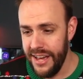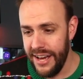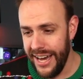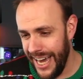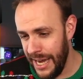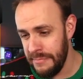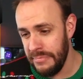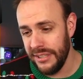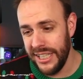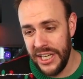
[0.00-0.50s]

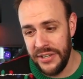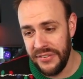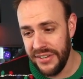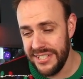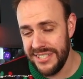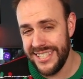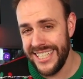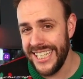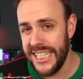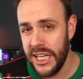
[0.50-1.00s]
I believe it
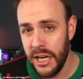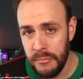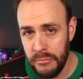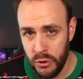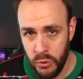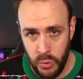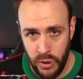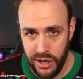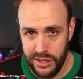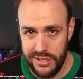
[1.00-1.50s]
is the
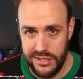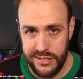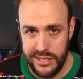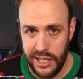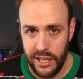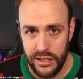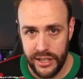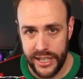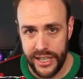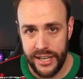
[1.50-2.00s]
#1
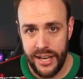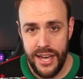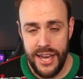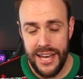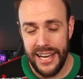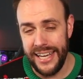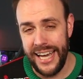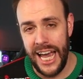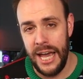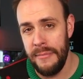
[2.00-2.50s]
selling
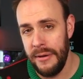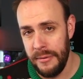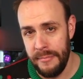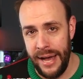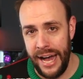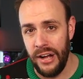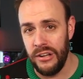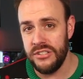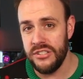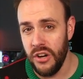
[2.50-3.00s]
gaming
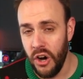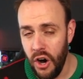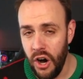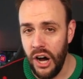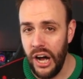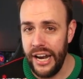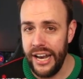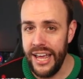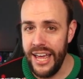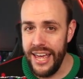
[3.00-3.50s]
mouse
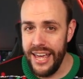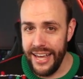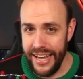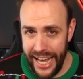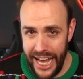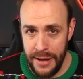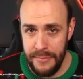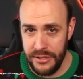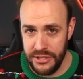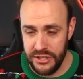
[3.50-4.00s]
on
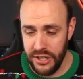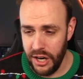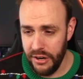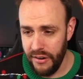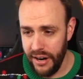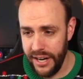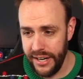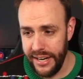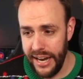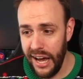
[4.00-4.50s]
Amazon
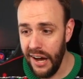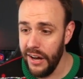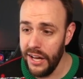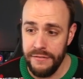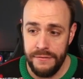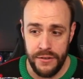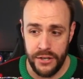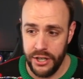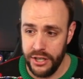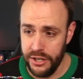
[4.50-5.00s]
right now, and
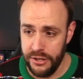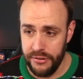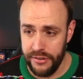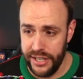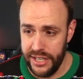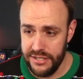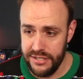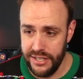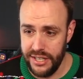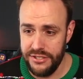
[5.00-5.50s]
for good reason.